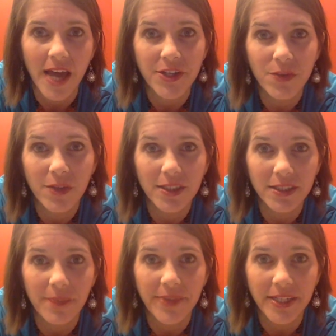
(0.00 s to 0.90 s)
And you want
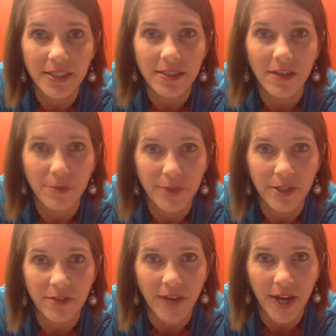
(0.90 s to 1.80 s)
something to
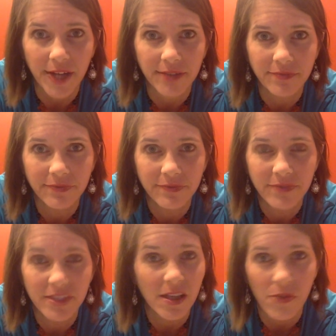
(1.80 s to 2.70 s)
self-purify.
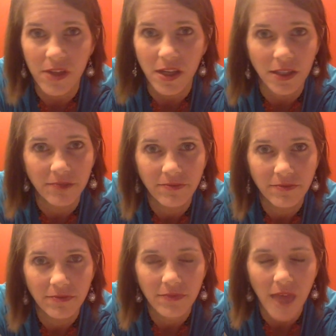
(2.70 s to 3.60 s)
Something.
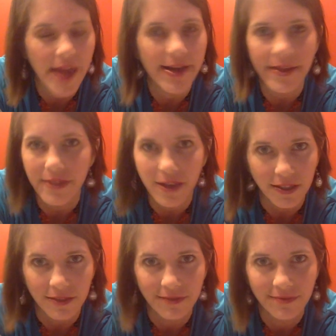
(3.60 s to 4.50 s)
Anything.